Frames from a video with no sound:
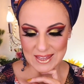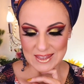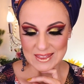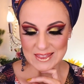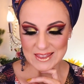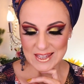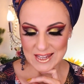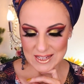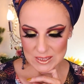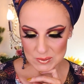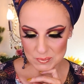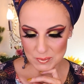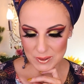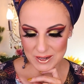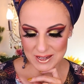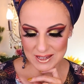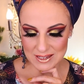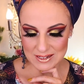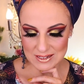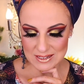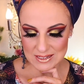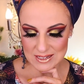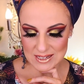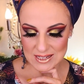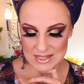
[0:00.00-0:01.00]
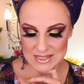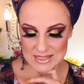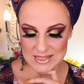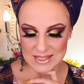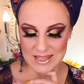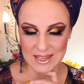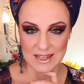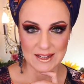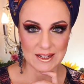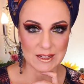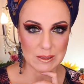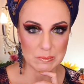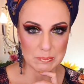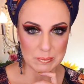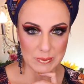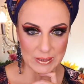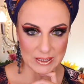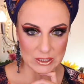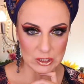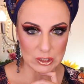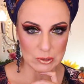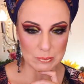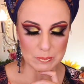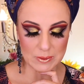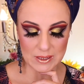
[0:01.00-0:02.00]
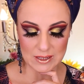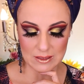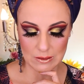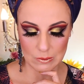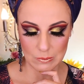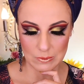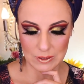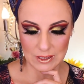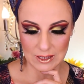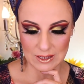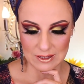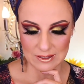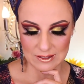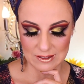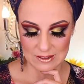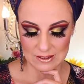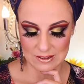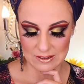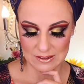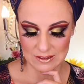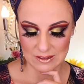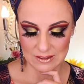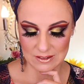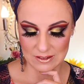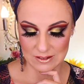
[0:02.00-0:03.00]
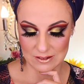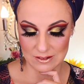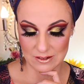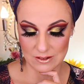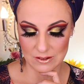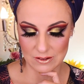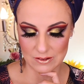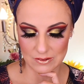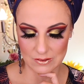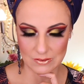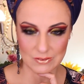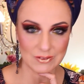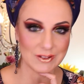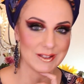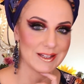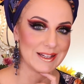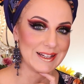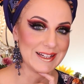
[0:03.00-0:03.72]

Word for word: This brand is getting better by the week, you know?